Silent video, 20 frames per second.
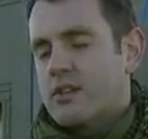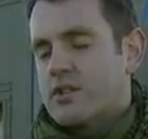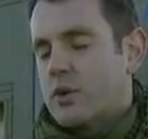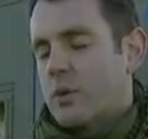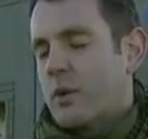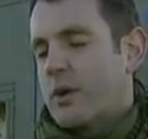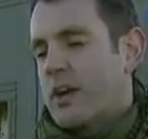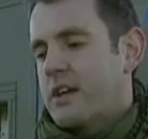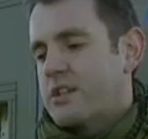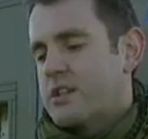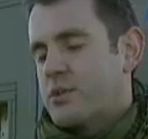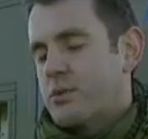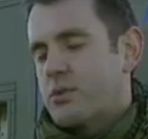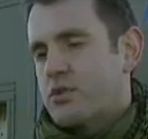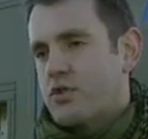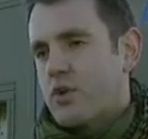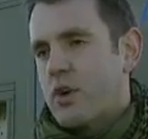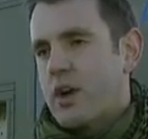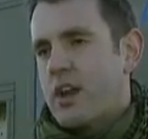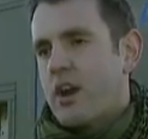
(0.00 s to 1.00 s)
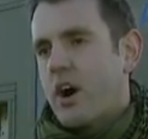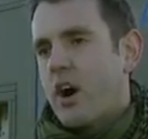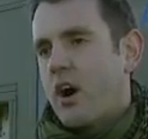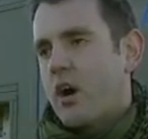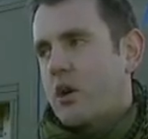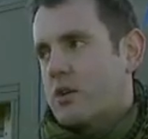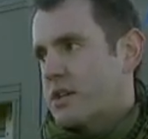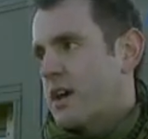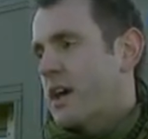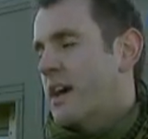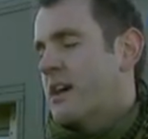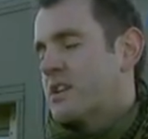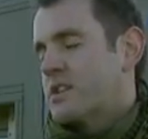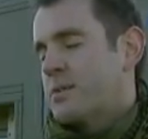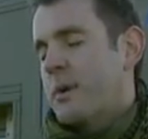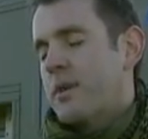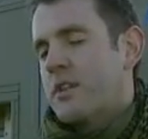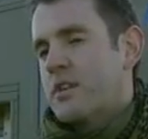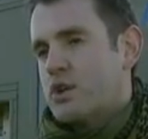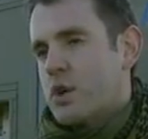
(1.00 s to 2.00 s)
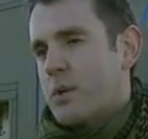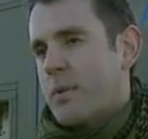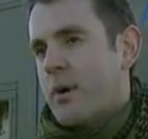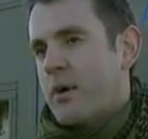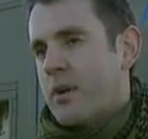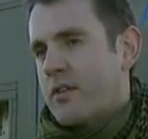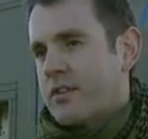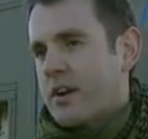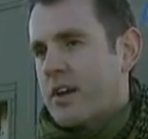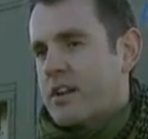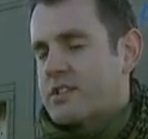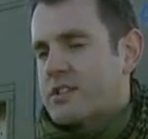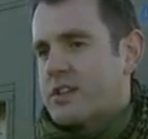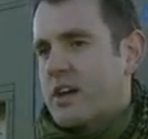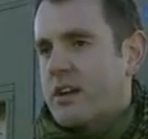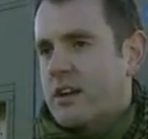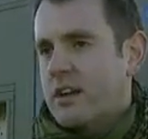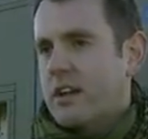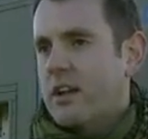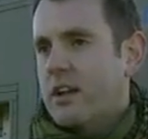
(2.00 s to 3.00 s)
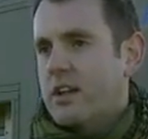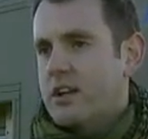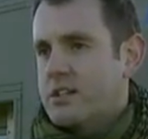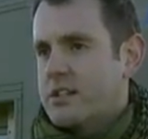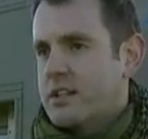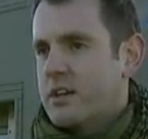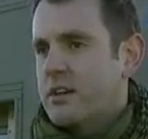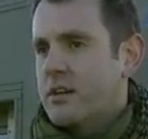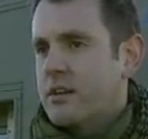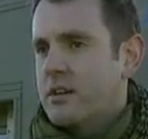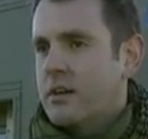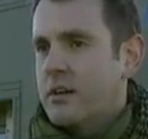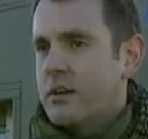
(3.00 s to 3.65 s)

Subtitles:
So in essence, we train hard to make the job out in Afghanistan a little easier.